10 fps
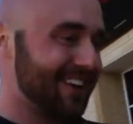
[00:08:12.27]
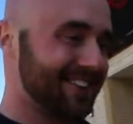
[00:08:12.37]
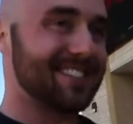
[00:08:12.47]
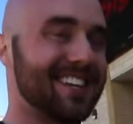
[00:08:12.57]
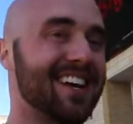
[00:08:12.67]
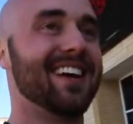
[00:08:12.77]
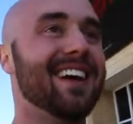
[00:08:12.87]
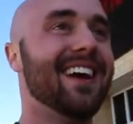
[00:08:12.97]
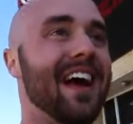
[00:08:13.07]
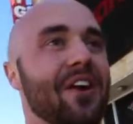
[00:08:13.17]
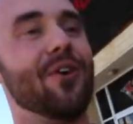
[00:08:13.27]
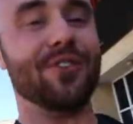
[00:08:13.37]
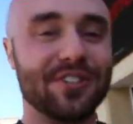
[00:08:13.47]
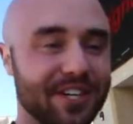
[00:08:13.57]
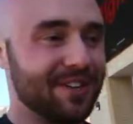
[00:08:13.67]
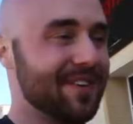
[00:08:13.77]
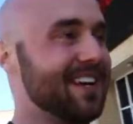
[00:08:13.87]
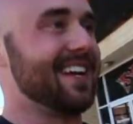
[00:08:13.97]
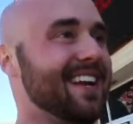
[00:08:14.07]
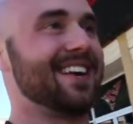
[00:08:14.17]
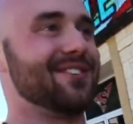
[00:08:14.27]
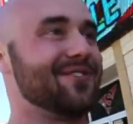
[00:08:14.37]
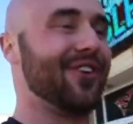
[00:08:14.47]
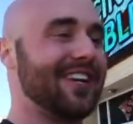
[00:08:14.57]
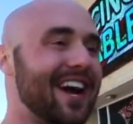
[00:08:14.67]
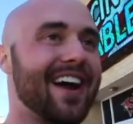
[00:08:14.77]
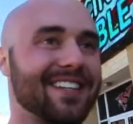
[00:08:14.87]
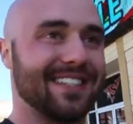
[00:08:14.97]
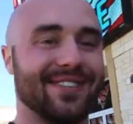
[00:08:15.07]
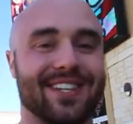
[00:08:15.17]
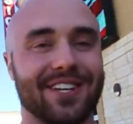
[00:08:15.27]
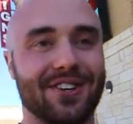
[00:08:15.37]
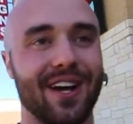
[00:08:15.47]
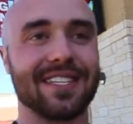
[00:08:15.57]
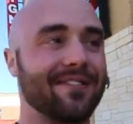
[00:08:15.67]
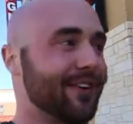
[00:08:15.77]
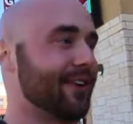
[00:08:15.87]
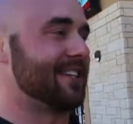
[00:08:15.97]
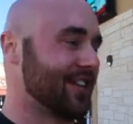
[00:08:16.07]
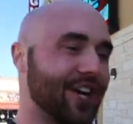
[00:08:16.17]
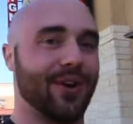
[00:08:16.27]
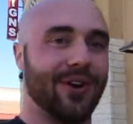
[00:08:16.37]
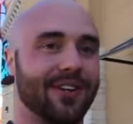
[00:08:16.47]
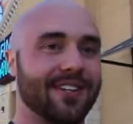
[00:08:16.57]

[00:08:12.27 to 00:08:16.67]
he was uh, an older gentleman and he was really nice. He was like, you guys have a great channel. It